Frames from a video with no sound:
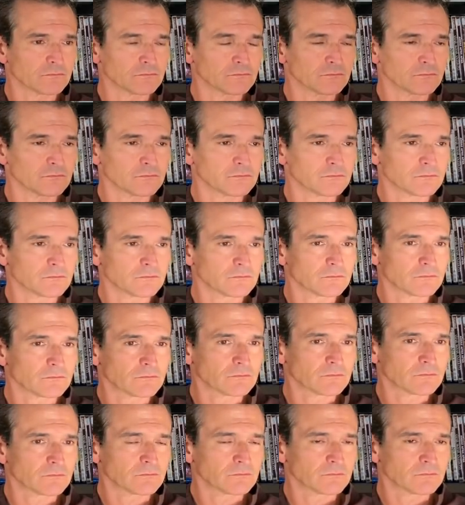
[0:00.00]

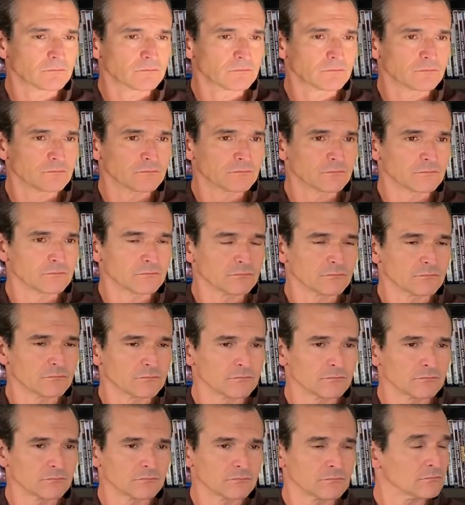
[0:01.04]

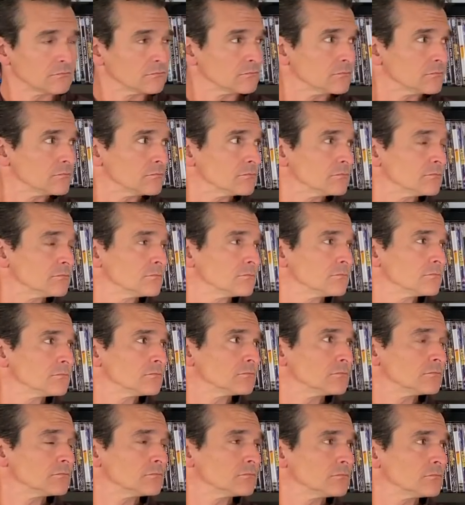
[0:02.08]

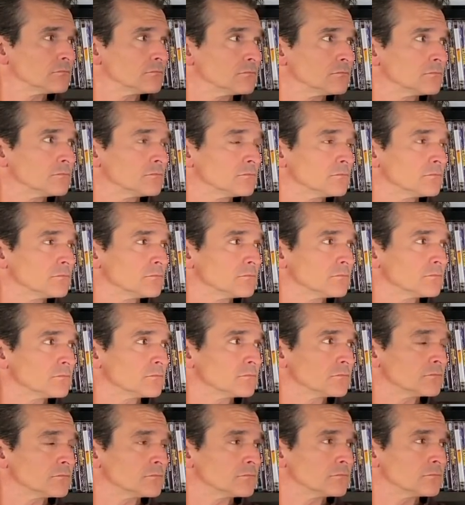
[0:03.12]

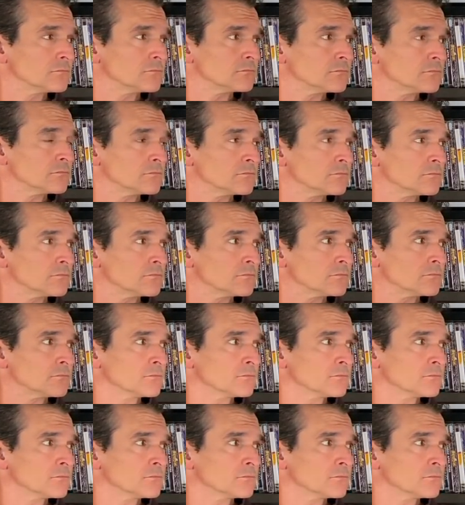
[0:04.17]
The person shown says nothing.